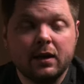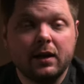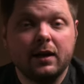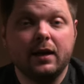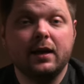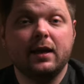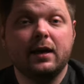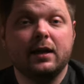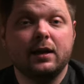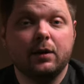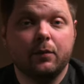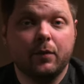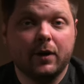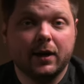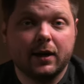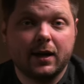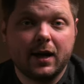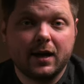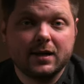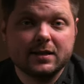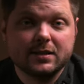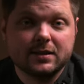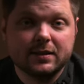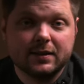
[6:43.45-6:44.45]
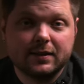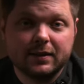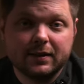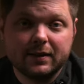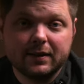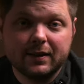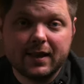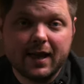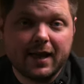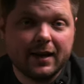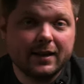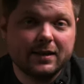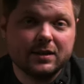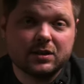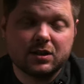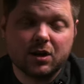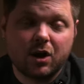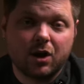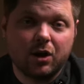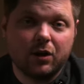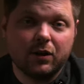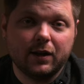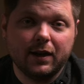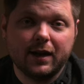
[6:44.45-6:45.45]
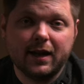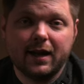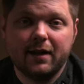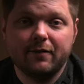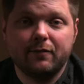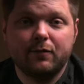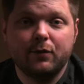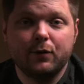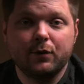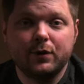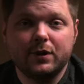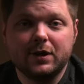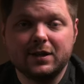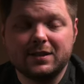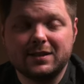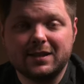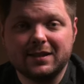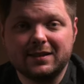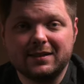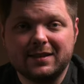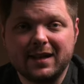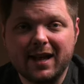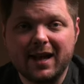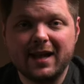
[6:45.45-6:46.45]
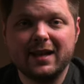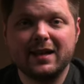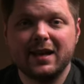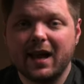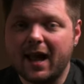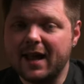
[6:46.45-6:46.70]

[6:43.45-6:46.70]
Anyway, guys, that is all I have for you today.